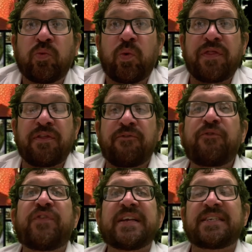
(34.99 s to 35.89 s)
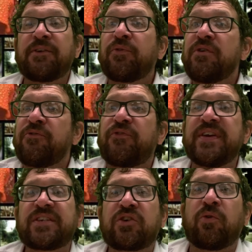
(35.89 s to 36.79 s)
with different
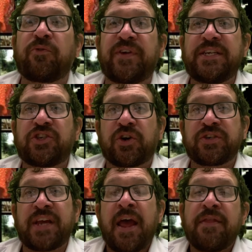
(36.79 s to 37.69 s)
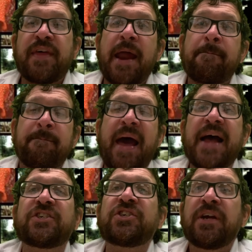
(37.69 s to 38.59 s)
physical features that
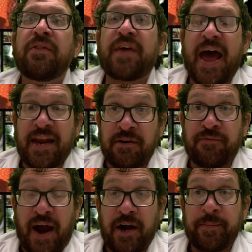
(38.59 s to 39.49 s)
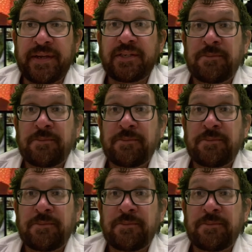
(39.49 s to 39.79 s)
match that environment.